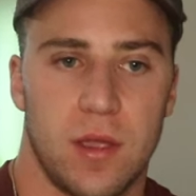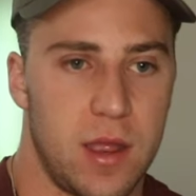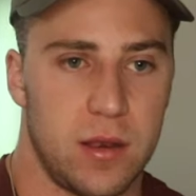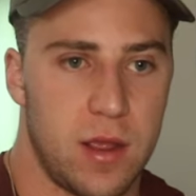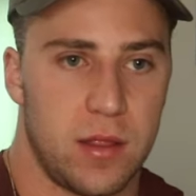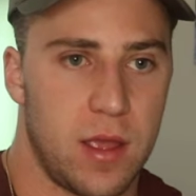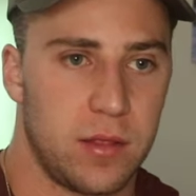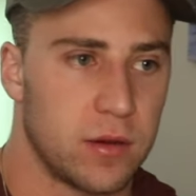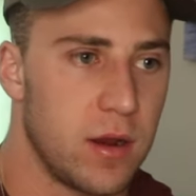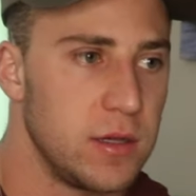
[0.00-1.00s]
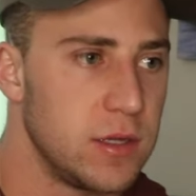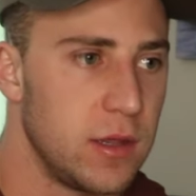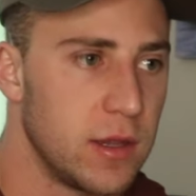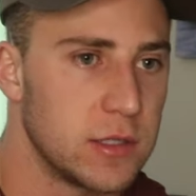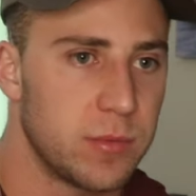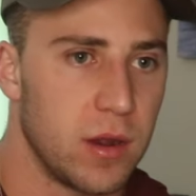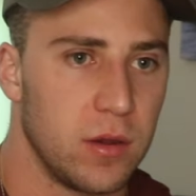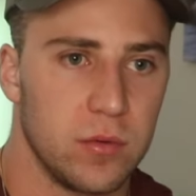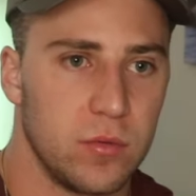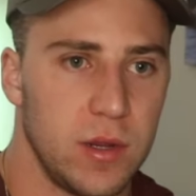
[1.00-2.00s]
And the crazy thing is,
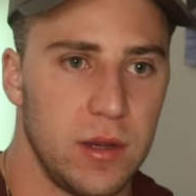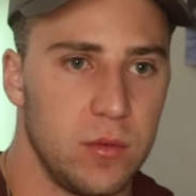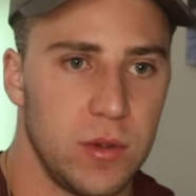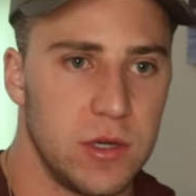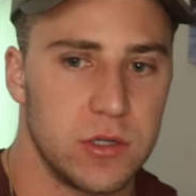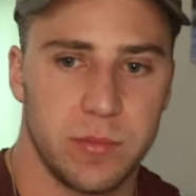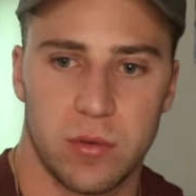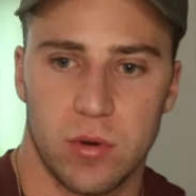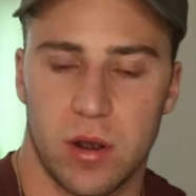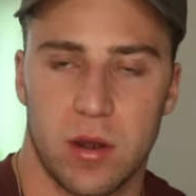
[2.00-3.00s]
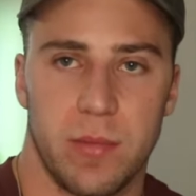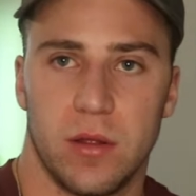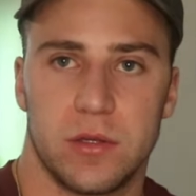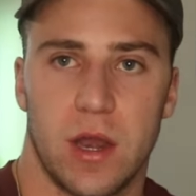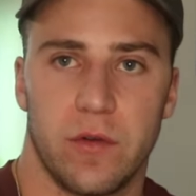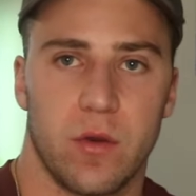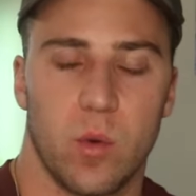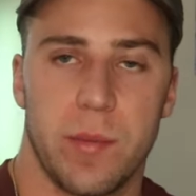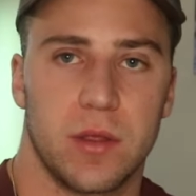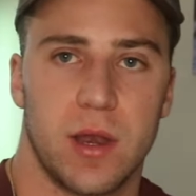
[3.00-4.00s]
bro, we should be running a military for
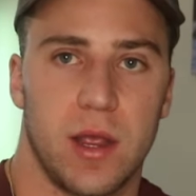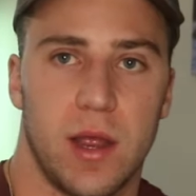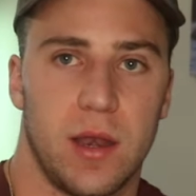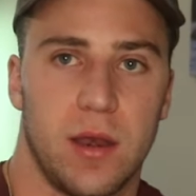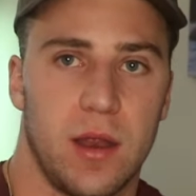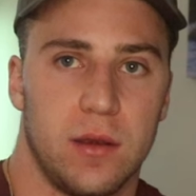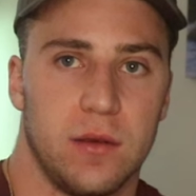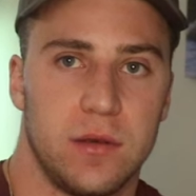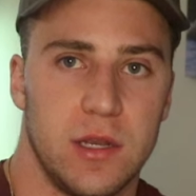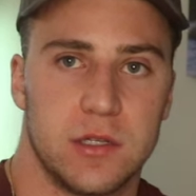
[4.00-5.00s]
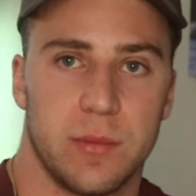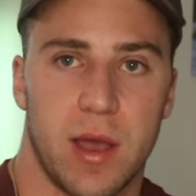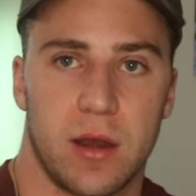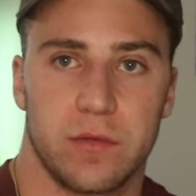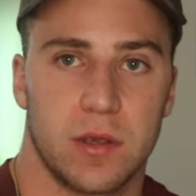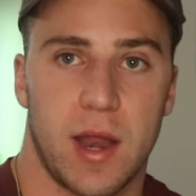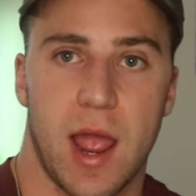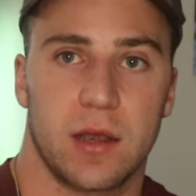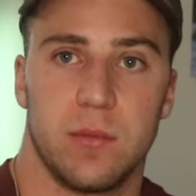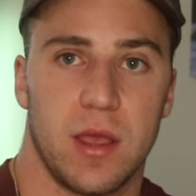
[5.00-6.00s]
women today and teach them how to
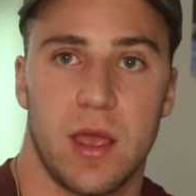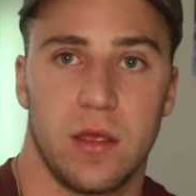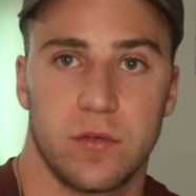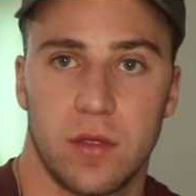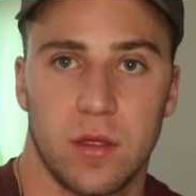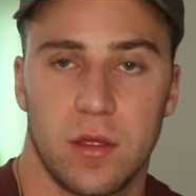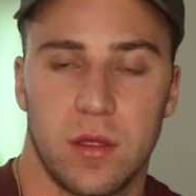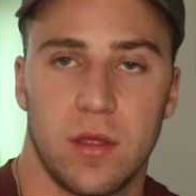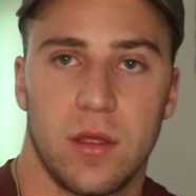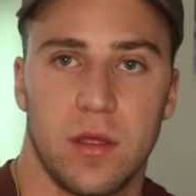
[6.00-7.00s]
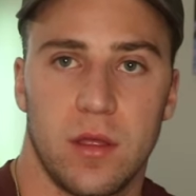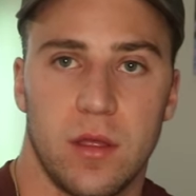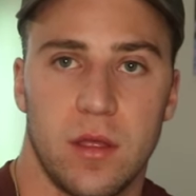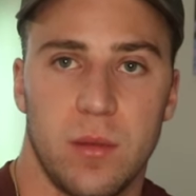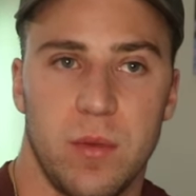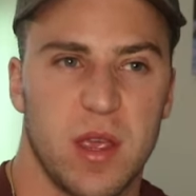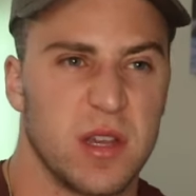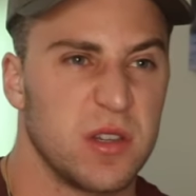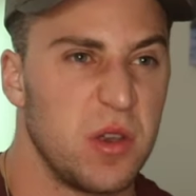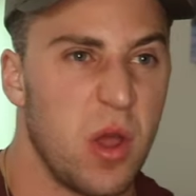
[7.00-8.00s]
act and behave.
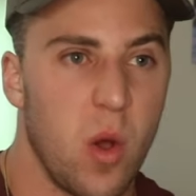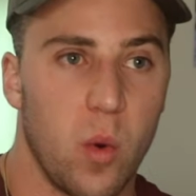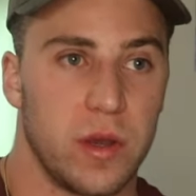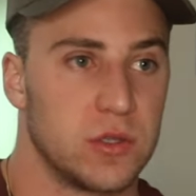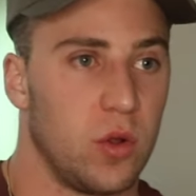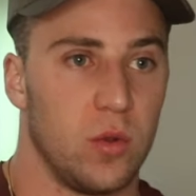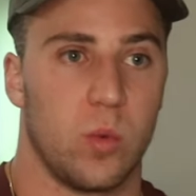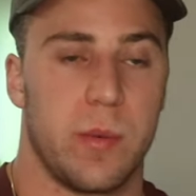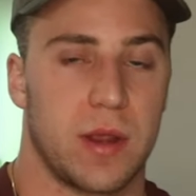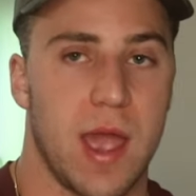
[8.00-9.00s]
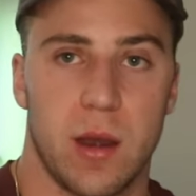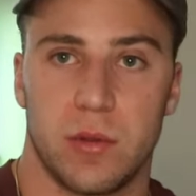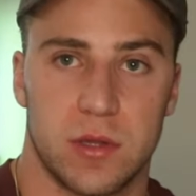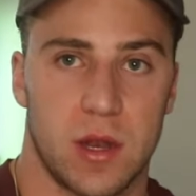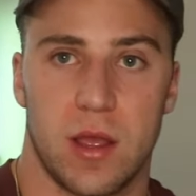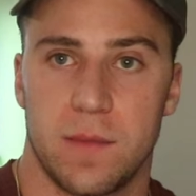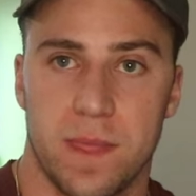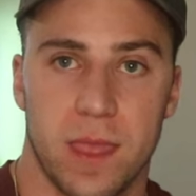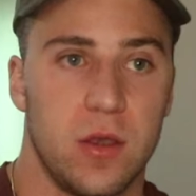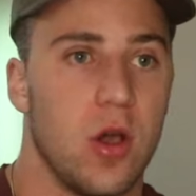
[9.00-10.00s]
Because no one is holding women accountable today.
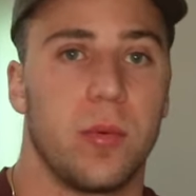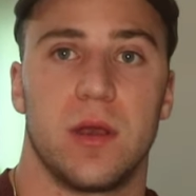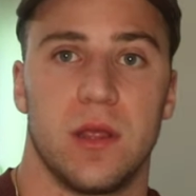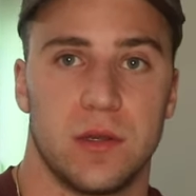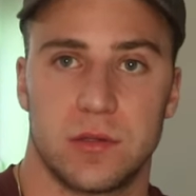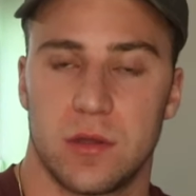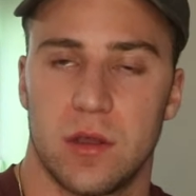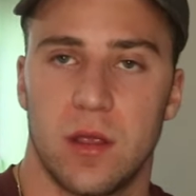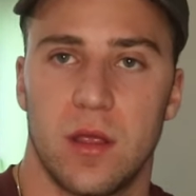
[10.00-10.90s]
Nobody is.